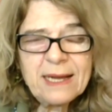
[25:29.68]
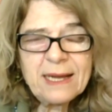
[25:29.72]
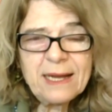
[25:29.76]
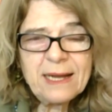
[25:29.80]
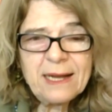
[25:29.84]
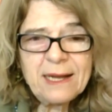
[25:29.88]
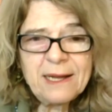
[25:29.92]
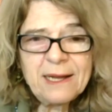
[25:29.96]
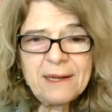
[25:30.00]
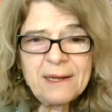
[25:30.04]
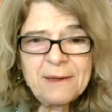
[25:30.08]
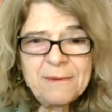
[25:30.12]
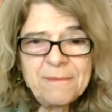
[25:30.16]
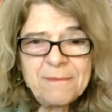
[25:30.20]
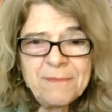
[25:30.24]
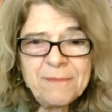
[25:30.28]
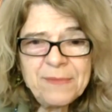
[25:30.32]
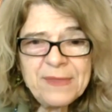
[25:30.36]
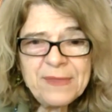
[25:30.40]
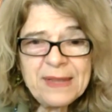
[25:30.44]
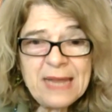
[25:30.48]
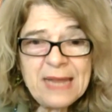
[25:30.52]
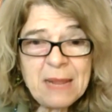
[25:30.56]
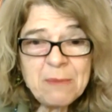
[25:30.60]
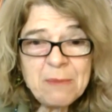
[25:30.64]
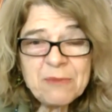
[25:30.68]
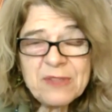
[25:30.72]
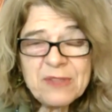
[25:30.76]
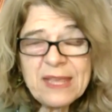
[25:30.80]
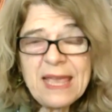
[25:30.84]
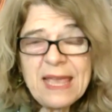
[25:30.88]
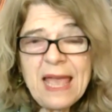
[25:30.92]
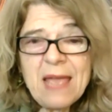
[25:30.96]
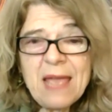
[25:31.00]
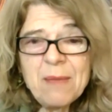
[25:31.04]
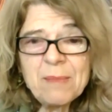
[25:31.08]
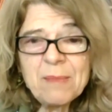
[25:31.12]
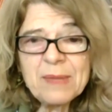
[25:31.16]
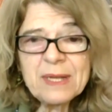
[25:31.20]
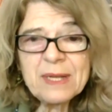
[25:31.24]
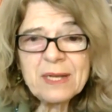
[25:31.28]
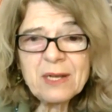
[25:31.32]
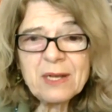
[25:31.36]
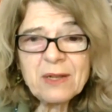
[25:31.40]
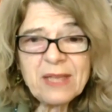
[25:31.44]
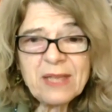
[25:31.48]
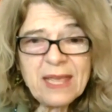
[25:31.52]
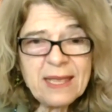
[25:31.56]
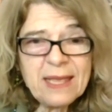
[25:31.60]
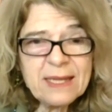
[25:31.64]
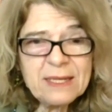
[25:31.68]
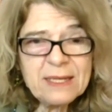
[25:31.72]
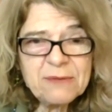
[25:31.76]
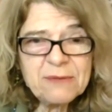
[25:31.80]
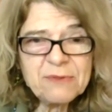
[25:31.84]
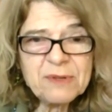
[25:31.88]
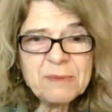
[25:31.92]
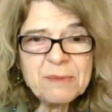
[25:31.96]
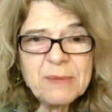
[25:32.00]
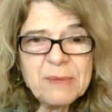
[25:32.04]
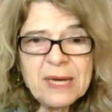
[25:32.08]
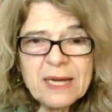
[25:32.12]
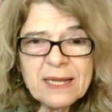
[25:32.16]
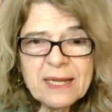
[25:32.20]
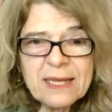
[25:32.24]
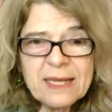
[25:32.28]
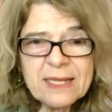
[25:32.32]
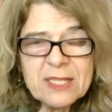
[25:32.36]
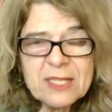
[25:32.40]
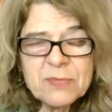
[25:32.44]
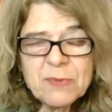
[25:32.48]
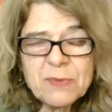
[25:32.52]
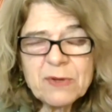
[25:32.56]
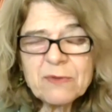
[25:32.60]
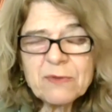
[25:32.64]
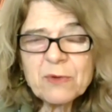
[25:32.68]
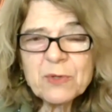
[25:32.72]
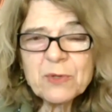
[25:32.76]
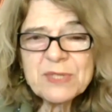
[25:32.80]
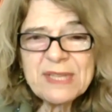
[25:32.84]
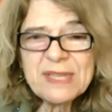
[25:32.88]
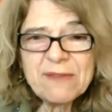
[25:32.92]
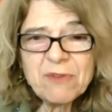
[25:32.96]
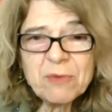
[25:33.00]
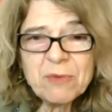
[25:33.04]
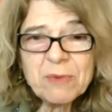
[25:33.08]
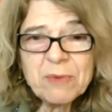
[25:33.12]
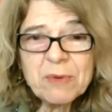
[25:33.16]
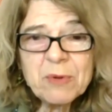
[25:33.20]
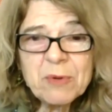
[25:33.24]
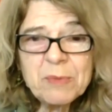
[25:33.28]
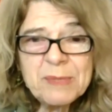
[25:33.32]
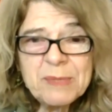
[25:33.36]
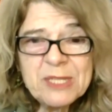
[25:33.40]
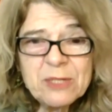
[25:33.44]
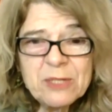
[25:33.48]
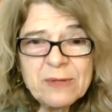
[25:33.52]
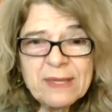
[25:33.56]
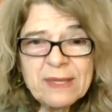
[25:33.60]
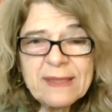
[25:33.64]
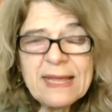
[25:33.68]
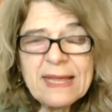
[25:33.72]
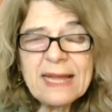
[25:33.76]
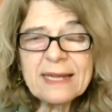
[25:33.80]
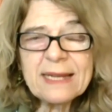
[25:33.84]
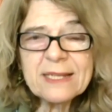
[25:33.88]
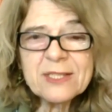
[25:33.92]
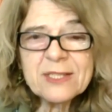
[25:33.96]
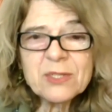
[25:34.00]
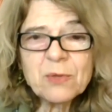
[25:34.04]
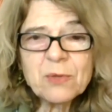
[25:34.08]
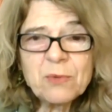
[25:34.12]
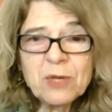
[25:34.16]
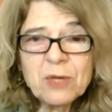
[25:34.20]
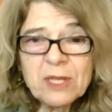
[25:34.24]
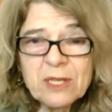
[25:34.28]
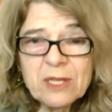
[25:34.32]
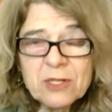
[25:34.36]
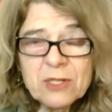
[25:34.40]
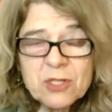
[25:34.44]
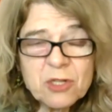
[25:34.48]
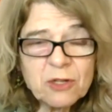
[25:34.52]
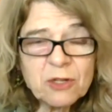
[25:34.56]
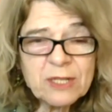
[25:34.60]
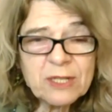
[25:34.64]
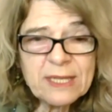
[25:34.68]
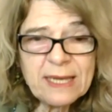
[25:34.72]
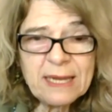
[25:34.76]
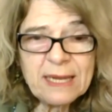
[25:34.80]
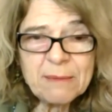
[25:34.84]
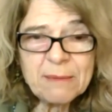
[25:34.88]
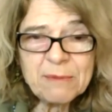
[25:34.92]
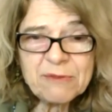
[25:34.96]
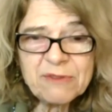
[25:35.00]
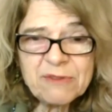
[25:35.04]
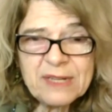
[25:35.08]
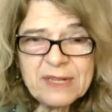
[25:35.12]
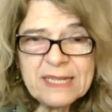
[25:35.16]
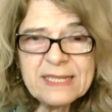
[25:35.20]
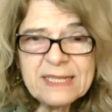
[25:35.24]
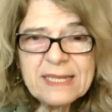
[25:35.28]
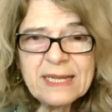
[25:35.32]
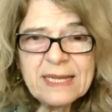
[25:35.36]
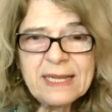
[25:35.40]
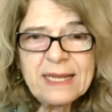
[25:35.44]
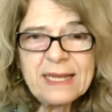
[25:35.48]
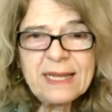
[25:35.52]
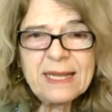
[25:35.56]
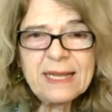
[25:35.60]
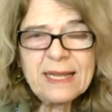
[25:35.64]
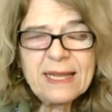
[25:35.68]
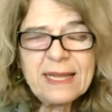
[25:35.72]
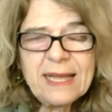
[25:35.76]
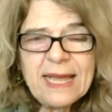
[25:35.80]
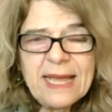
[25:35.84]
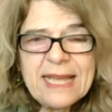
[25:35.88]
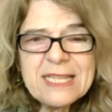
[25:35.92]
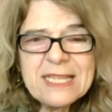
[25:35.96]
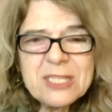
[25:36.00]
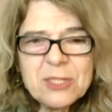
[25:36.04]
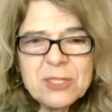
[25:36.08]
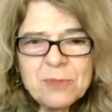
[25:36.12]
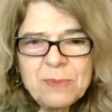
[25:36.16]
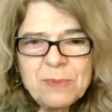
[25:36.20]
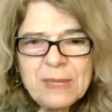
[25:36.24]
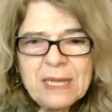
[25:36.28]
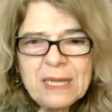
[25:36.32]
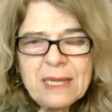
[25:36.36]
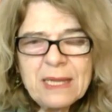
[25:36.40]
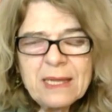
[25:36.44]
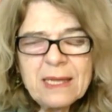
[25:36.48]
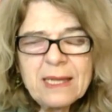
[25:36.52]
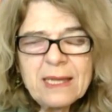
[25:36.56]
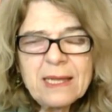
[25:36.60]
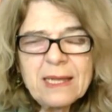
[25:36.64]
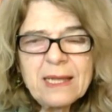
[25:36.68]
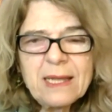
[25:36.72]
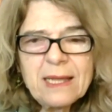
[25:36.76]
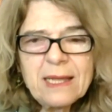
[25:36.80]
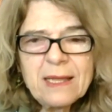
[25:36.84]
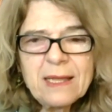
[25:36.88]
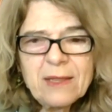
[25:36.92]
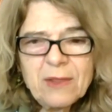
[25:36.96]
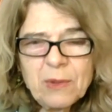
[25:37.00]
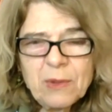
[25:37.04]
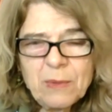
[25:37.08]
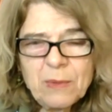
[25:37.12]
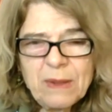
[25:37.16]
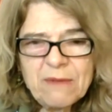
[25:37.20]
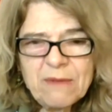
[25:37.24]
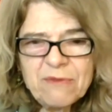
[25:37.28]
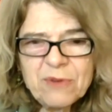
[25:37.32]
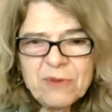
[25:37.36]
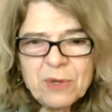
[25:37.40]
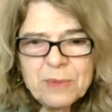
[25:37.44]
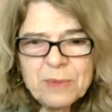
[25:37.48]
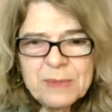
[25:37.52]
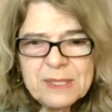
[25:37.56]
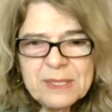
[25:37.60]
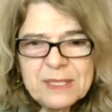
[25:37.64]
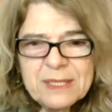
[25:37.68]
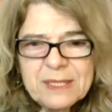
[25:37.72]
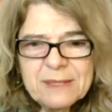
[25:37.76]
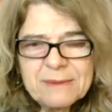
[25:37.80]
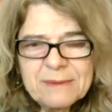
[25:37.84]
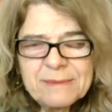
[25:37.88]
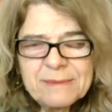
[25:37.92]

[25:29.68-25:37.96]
the name of the game, and looking at different markets. But of course, everyone will be doing that. So working jointly, I'm afraid, has to be the way forward.